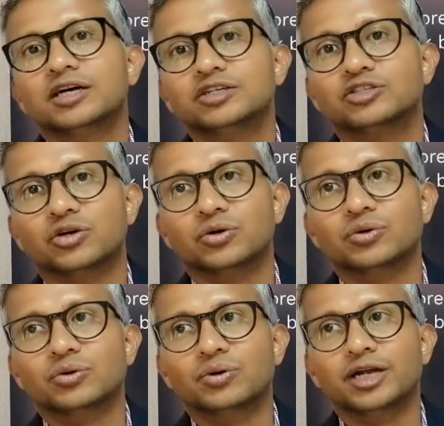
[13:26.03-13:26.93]

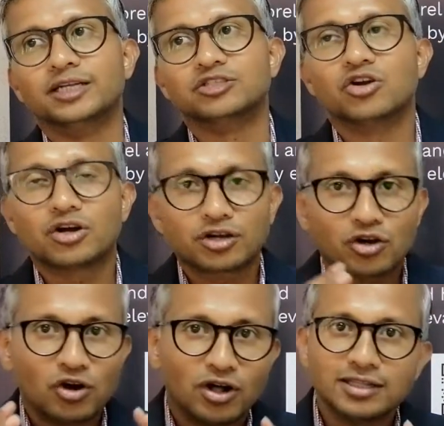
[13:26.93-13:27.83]
So it is not a
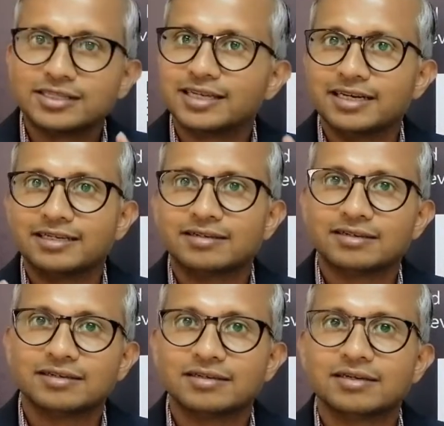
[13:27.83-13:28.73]
call
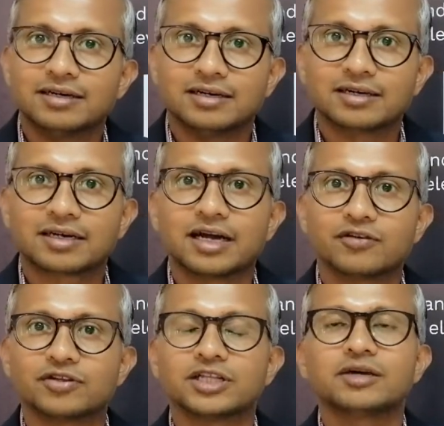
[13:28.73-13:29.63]
center kind
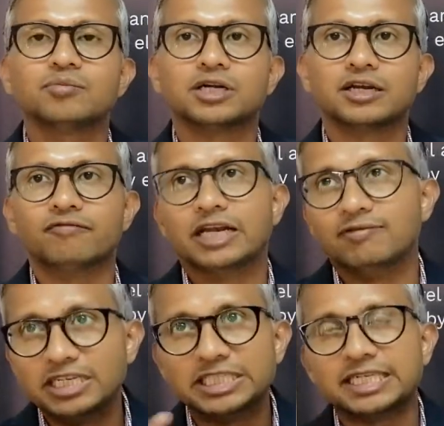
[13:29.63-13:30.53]
of a thing, but when
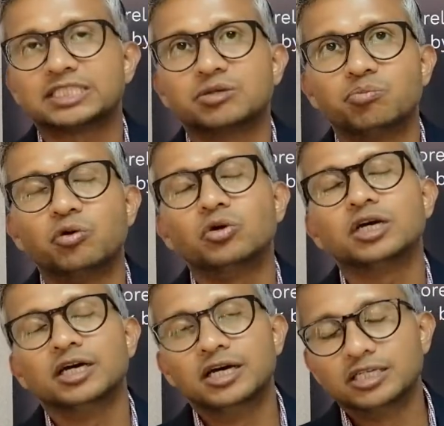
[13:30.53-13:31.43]
we say support,
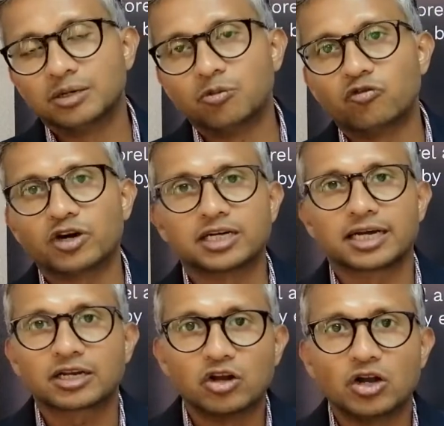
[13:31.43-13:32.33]
some of our
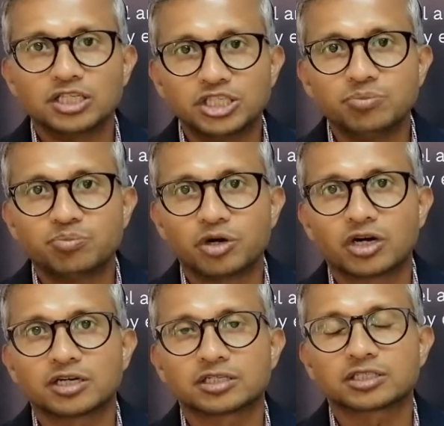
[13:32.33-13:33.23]
technology
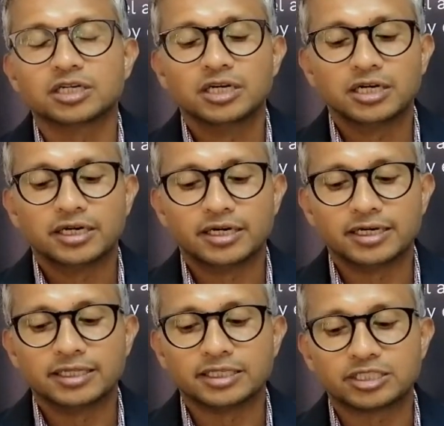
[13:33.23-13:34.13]
products,
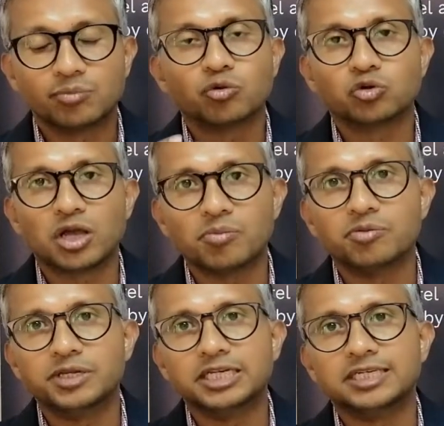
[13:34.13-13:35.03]
the support
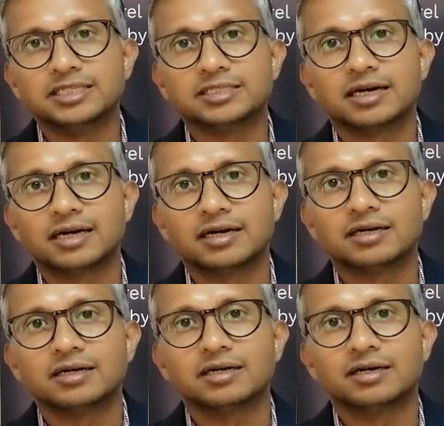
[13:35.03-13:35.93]
capabilities
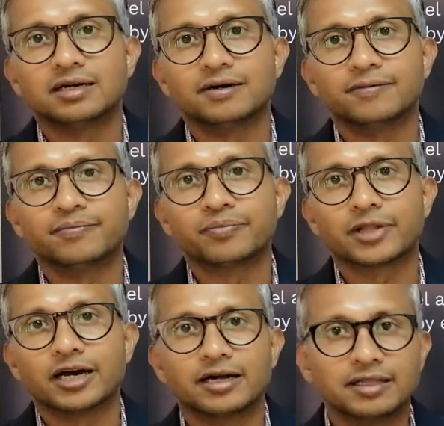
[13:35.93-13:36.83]
are,
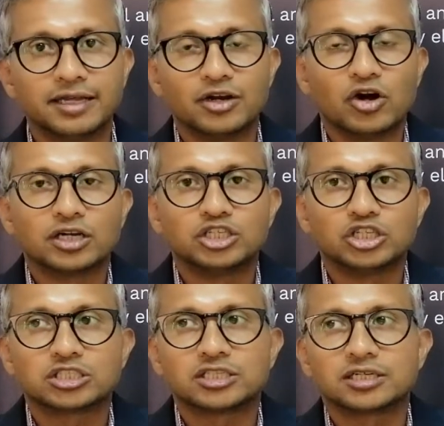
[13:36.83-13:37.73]
they're not
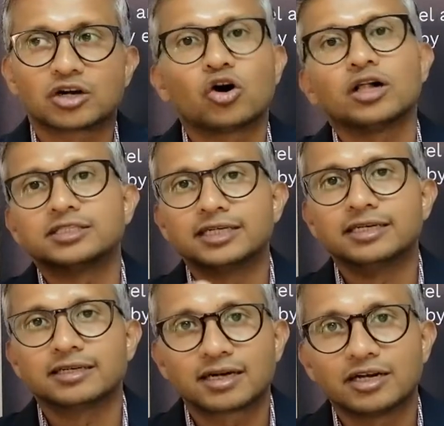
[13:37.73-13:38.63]
just a call
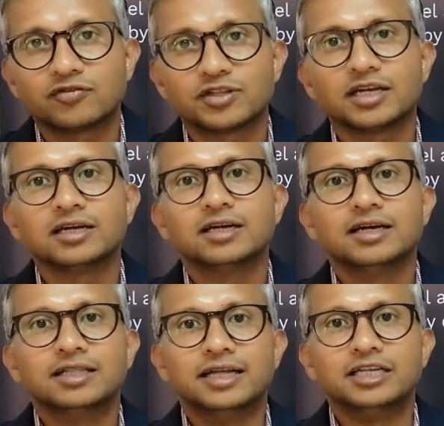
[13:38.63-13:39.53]
center kind of thing.
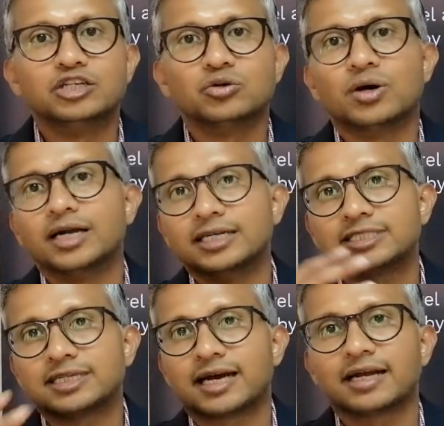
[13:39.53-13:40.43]
They need to
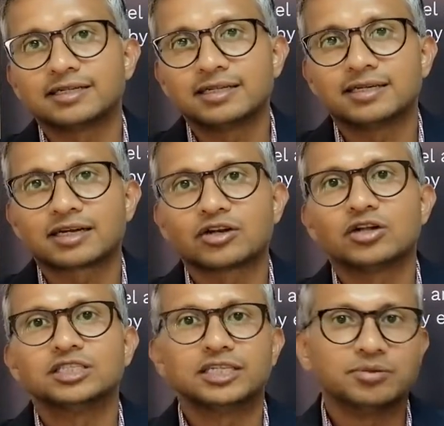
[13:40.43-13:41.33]
understand the
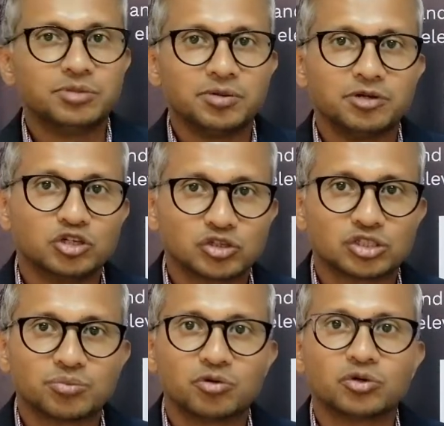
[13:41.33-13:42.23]
technology and be able to
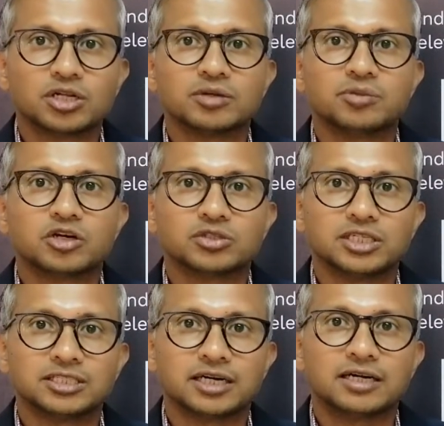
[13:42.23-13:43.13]
support it, because
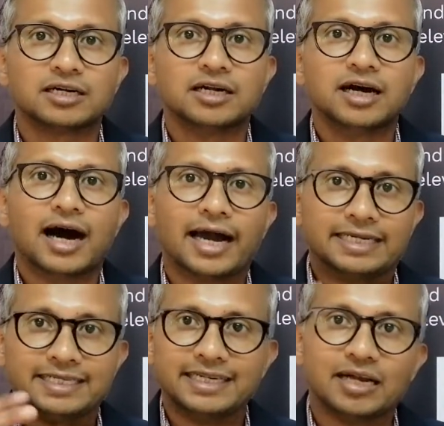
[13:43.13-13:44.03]
these are
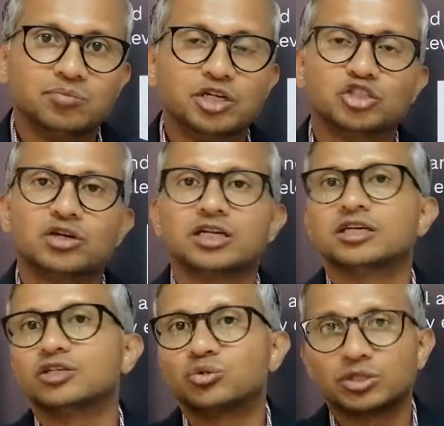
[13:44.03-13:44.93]
IT
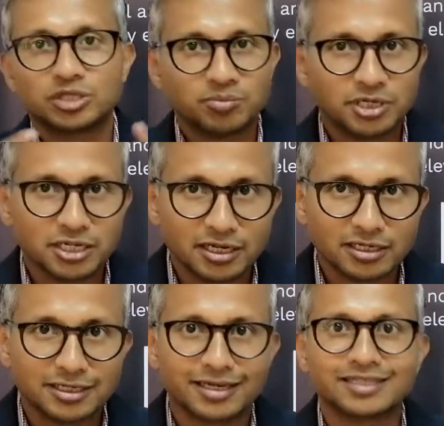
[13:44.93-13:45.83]
administrators who are submitting a
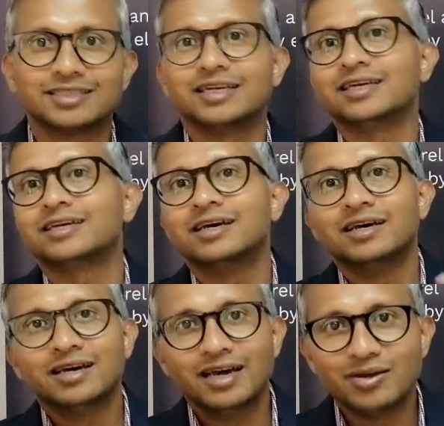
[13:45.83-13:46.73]
ticket saying,
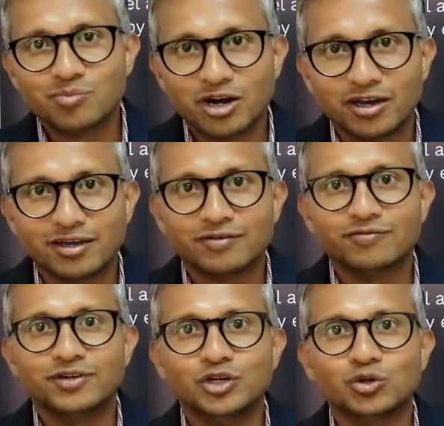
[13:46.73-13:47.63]
hey, my
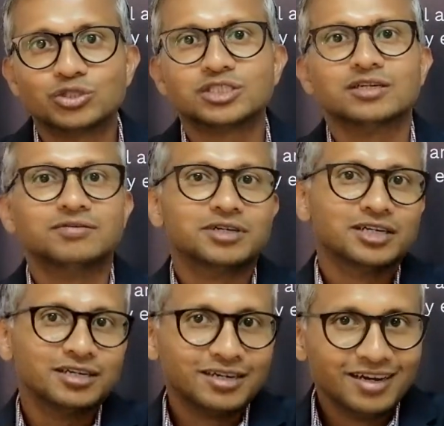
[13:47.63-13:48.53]
Windows
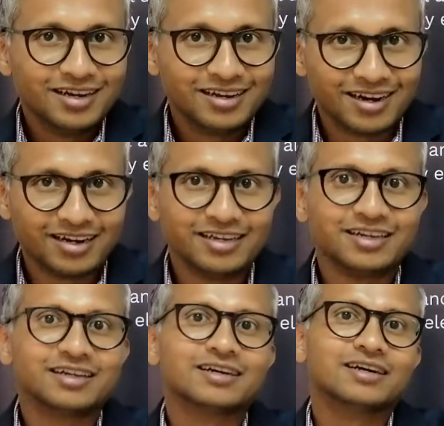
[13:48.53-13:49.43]
server
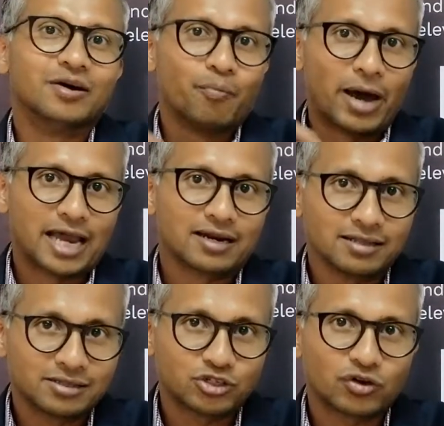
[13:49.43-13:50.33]
running a
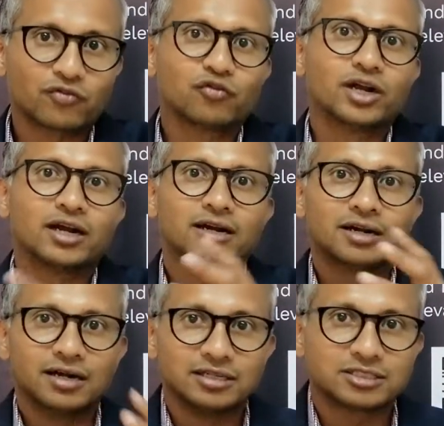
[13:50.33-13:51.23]
parallel
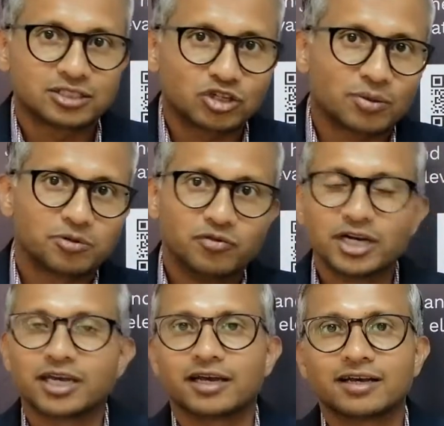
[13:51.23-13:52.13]
software is stopped
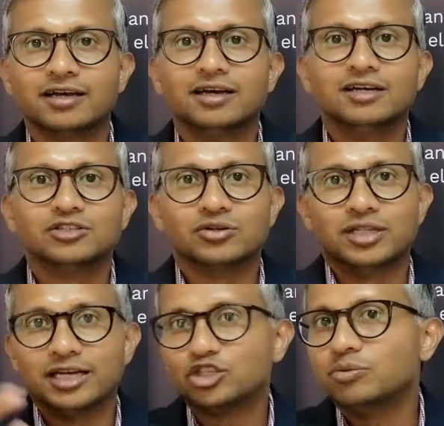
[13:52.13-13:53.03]
working. So
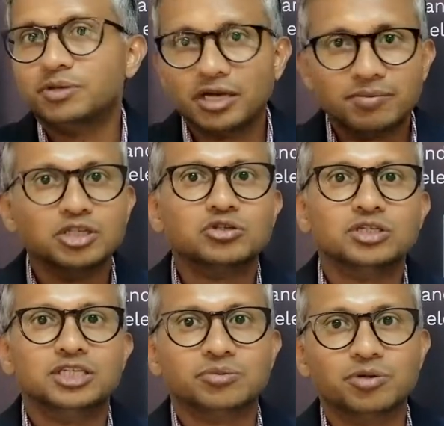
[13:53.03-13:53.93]
they should be able to
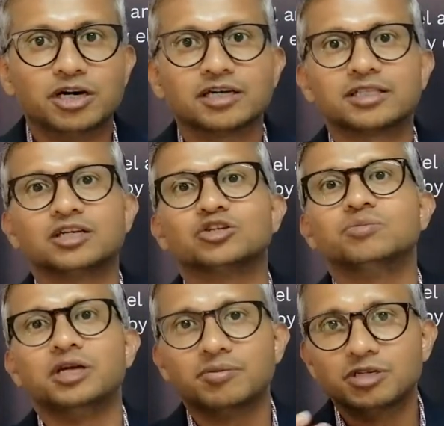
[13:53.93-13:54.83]
debug, they should
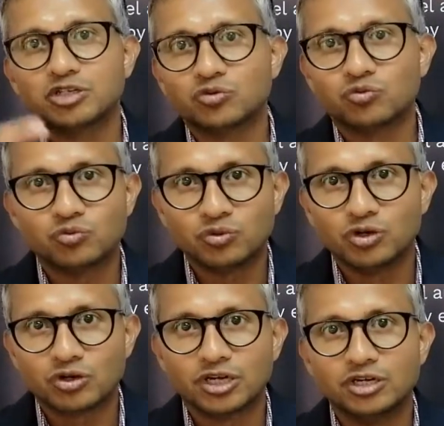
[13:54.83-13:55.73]
be able to
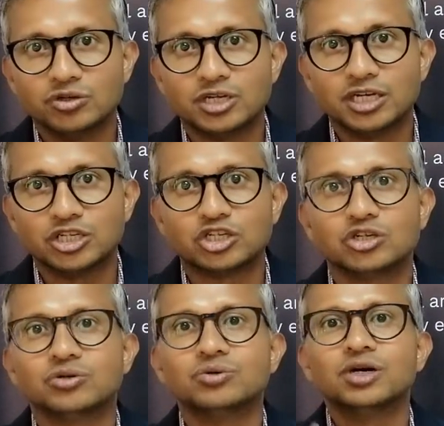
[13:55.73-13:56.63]
look into the
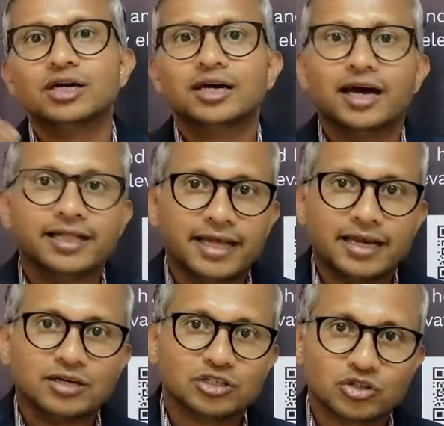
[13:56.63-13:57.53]
issue and
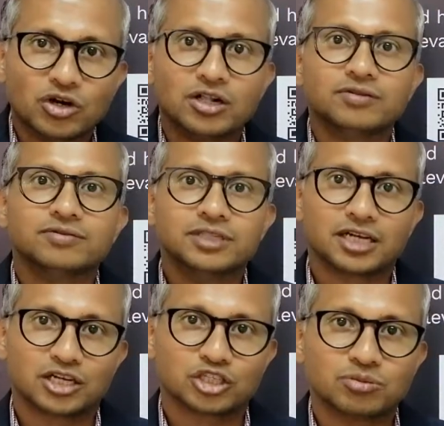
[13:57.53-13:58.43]
then resolve the
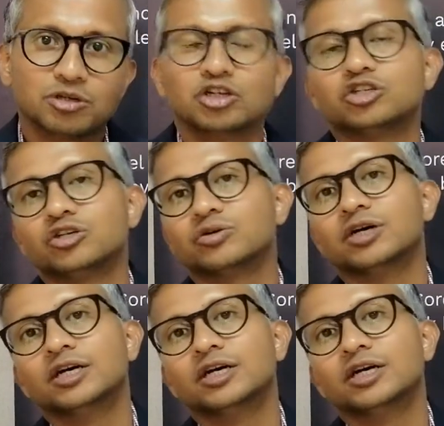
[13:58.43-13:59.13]
customer issue.